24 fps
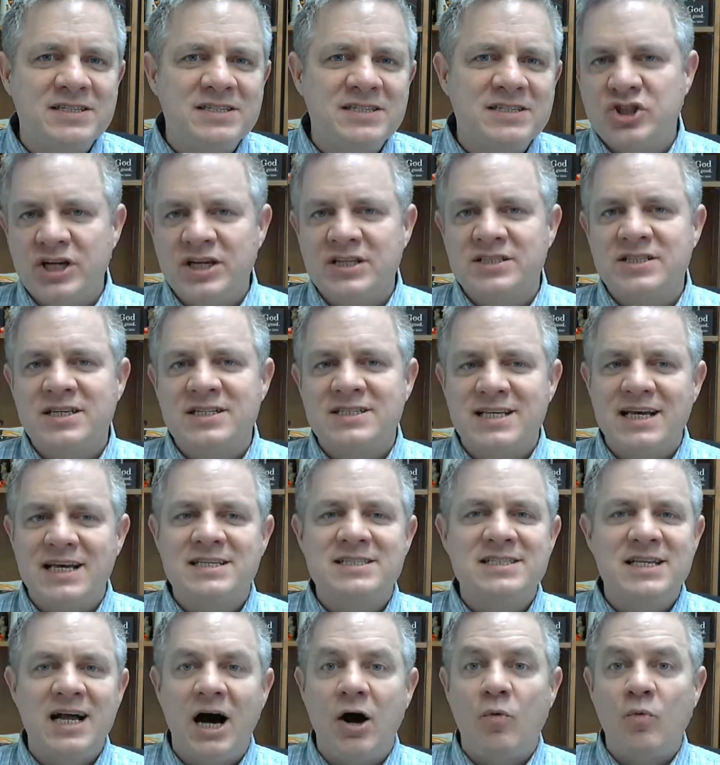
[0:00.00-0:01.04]
Jesus
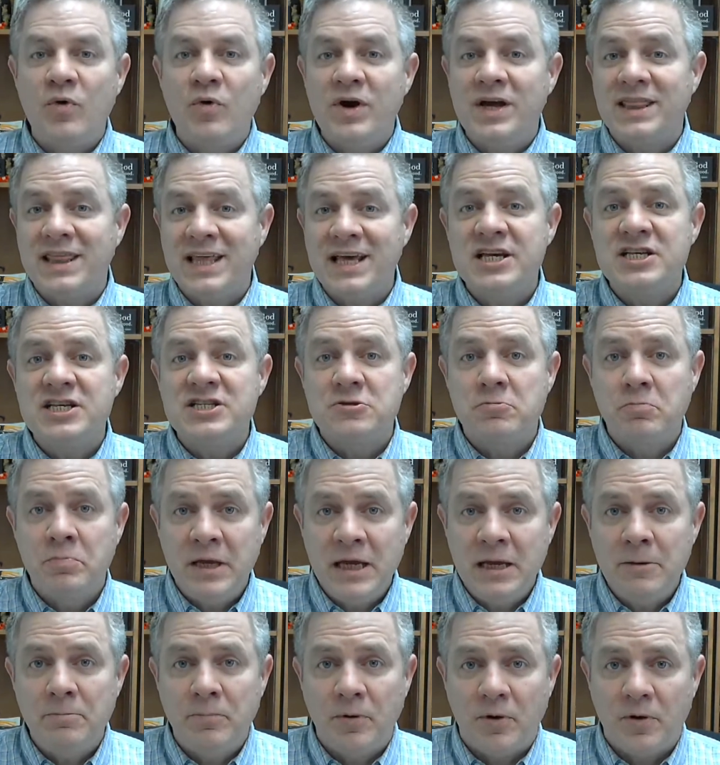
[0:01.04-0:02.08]
is not with his
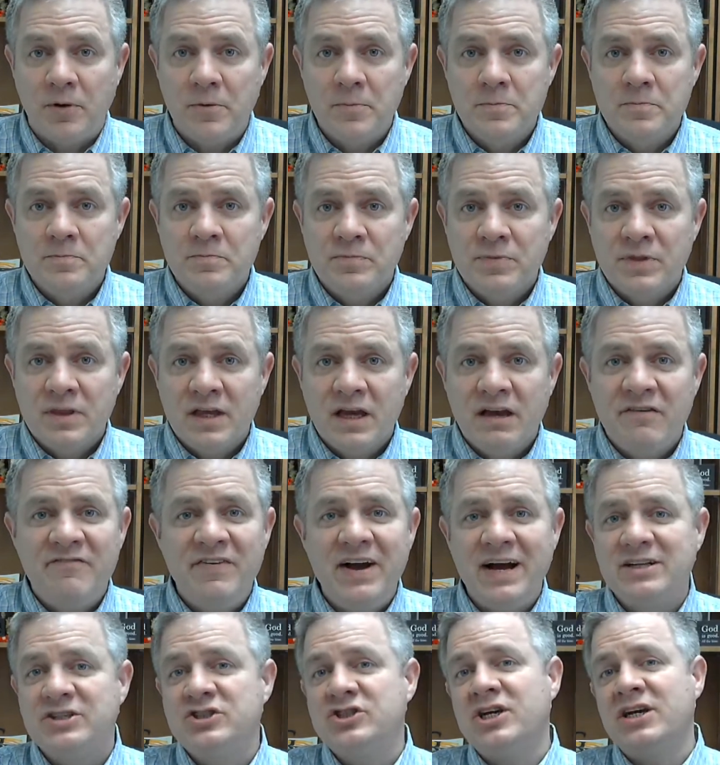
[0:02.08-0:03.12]
people. In
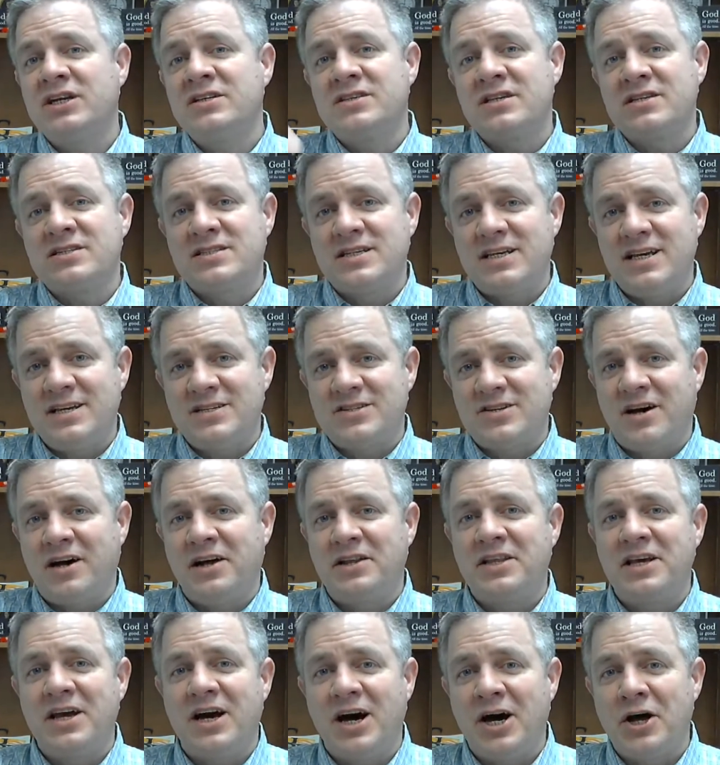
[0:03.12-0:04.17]
fact, Jesus is
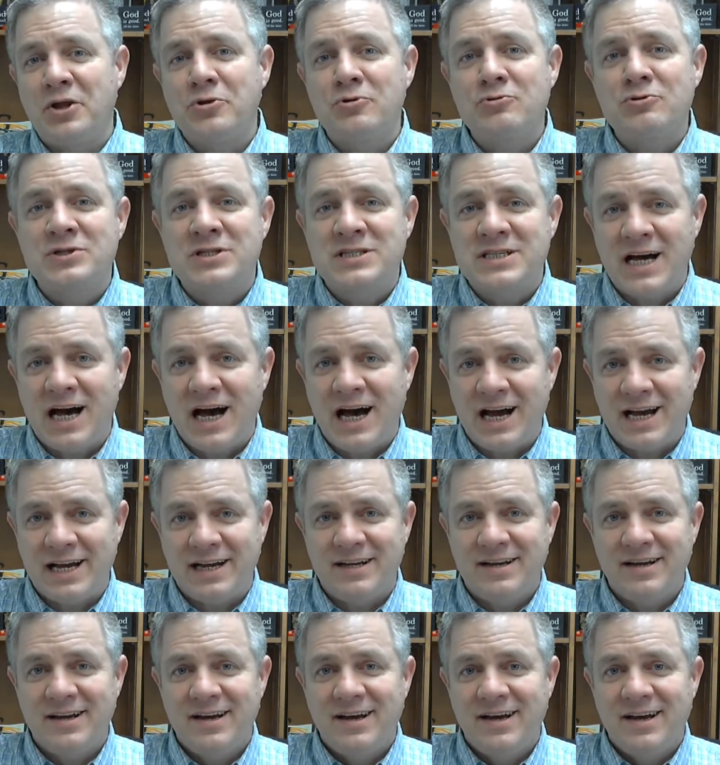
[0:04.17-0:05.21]
on the other
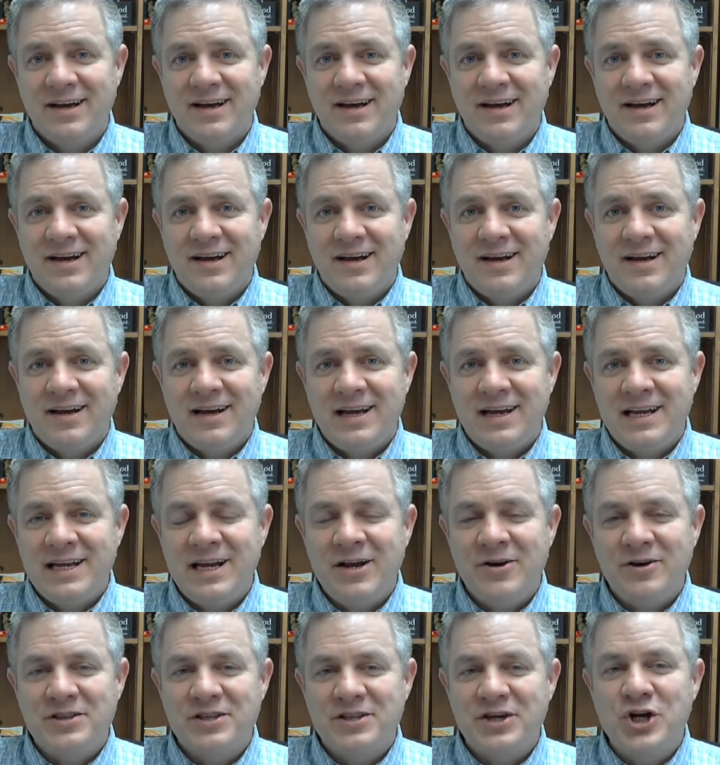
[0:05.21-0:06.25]
side and
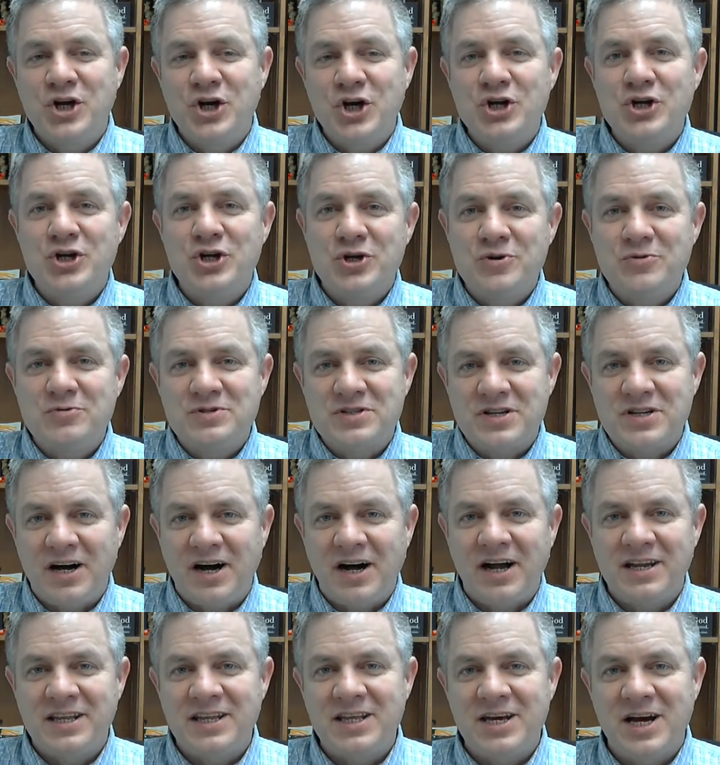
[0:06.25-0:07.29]
hearing the good news
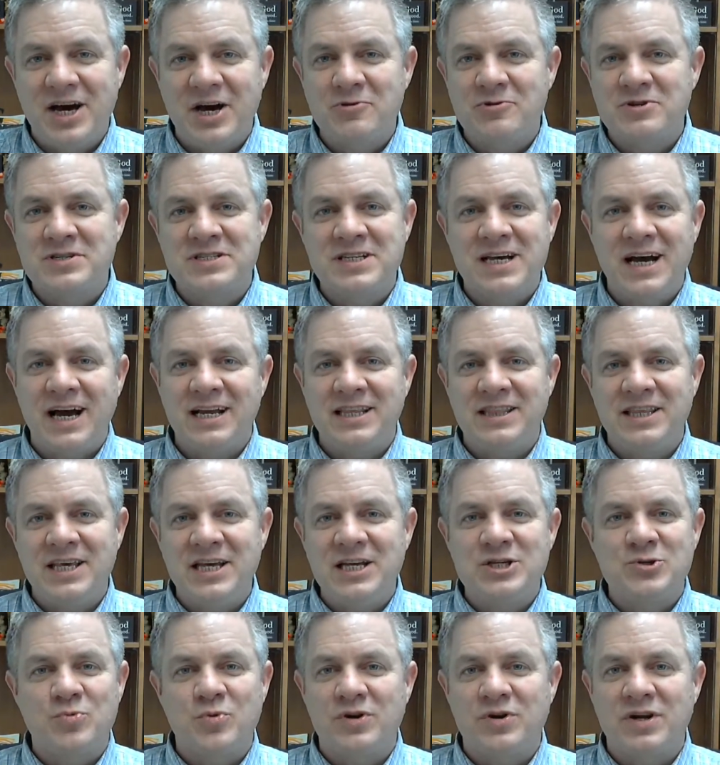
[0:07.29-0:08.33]
on the other side.
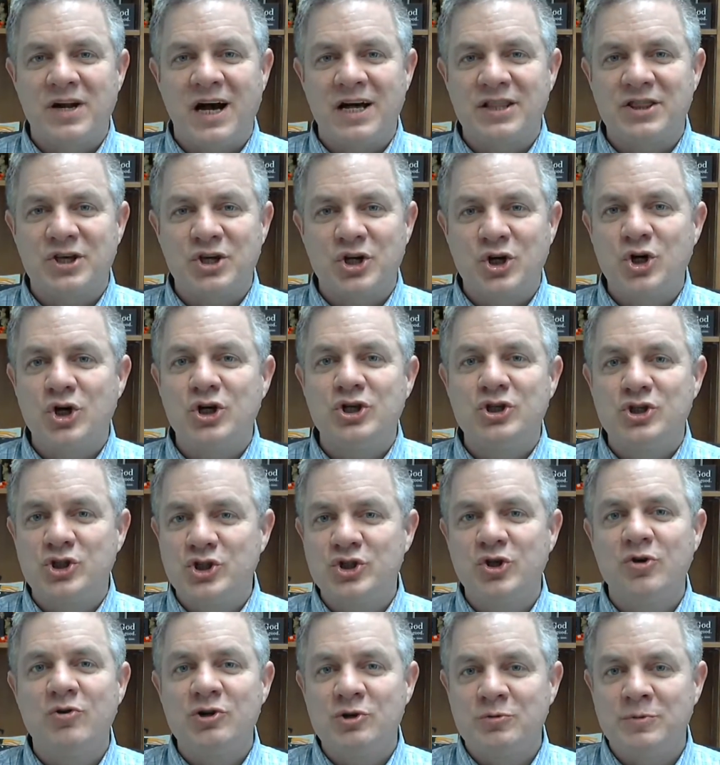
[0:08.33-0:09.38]
These were not the good
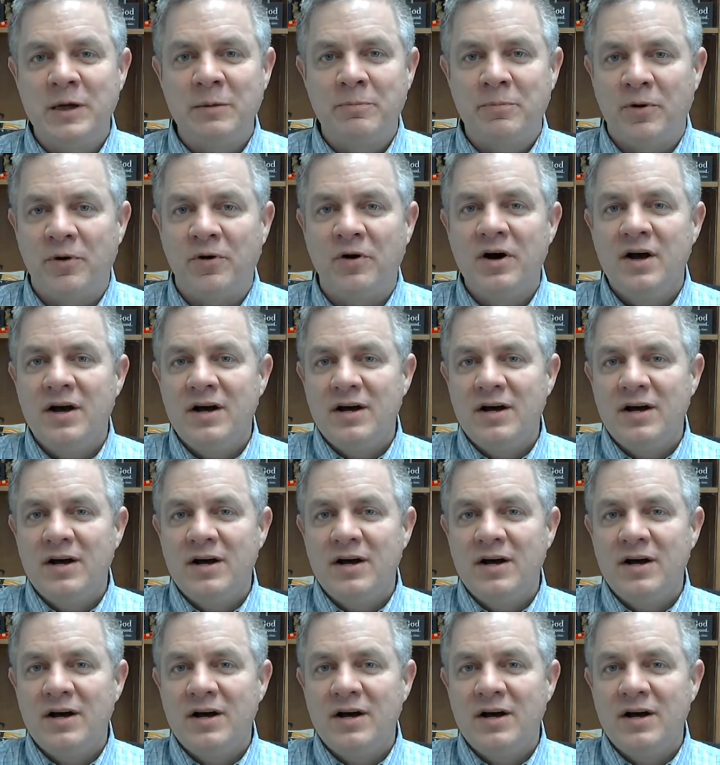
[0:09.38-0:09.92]
Jewish people